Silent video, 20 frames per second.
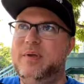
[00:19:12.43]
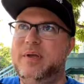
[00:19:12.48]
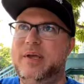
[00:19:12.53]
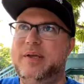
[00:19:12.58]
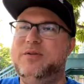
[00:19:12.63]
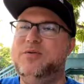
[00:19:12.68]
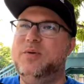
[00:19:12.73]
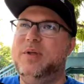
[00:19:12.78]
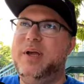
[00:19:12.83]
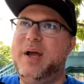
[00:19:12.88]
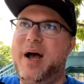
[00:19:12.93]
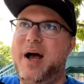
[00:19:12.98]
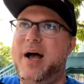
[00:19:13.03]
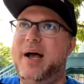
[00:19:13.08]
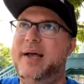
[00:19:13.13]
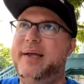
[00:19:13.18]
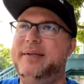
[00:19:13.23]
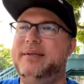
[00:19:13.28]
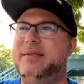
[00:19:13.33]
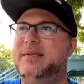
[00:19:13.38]
It's really
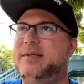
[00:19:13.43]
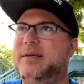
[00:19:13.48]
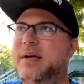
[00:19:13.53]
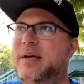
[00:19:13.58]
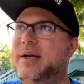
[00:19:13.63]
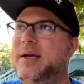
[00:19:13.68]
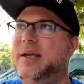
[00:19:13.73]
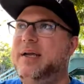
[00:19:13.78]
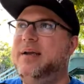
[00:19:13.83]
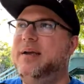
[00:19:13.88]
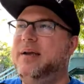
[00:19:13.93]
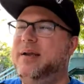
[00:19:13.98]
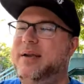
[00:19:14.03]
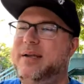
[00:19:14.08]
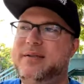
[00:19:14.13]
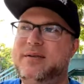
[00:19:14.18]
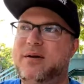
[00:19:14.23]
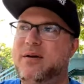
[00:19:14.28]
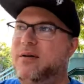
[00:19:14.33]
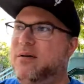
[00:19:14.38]
hot and sunny, and
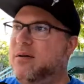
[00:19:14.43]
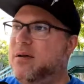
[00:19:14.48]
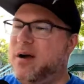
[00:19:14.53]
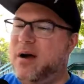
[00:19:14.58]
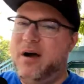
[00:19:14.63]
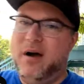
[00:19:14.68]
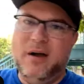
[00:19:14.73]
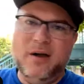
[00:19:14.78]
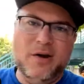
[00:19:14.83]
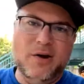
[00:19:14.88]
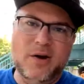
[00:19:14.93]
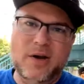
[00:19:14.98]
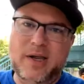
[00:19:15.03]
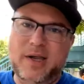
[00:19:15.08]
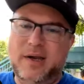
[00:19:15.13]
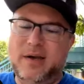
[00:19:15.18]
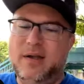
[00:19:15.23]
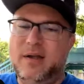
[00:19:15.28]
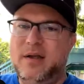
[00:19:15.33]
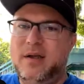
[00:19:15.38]
it's all concrete.